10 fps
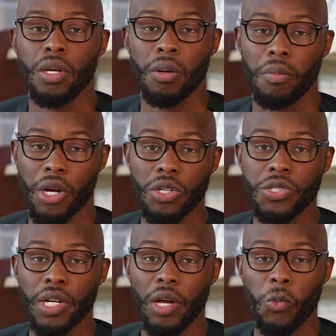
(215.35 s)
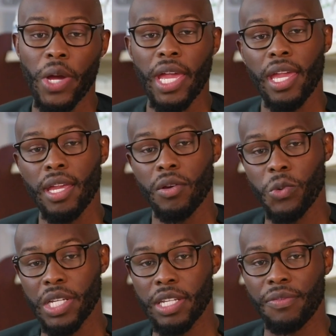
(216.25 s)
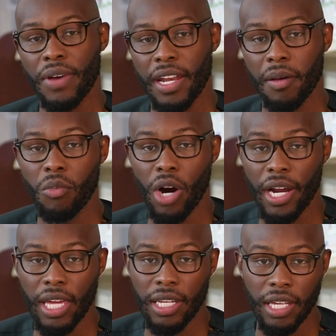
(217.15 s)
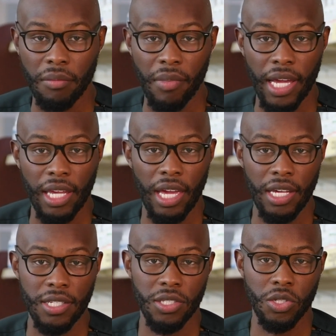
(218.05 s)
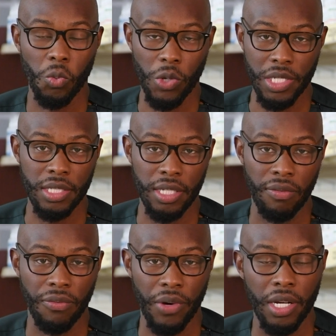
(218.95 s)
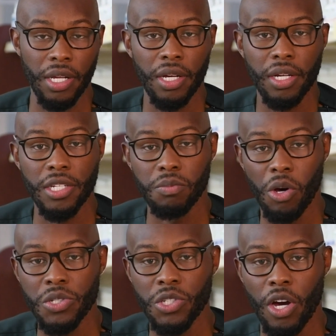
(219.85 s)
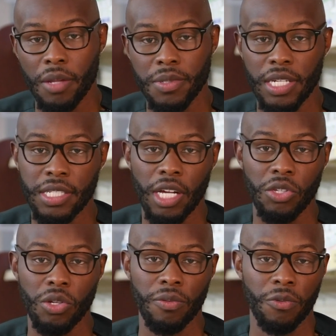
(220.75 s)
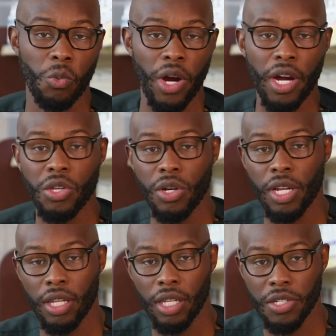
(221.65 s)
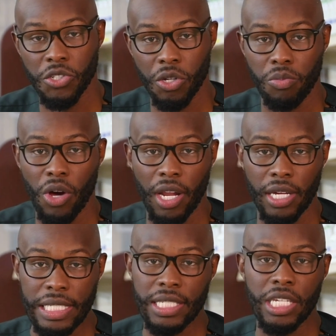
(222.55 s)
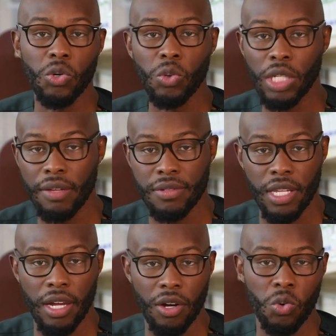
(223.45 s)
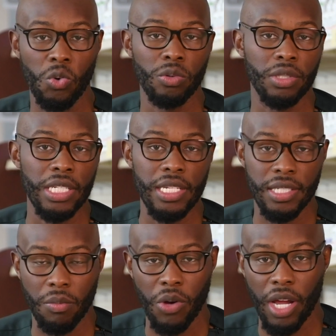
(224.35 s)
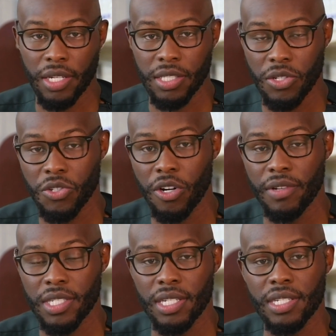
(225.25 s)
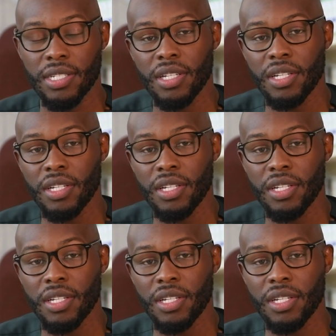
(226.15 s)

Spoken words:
But also the way we define a market, in my case, was different. Because most startups, they tell you, where are you going to launch your product? See who lives there, who needs the products and services.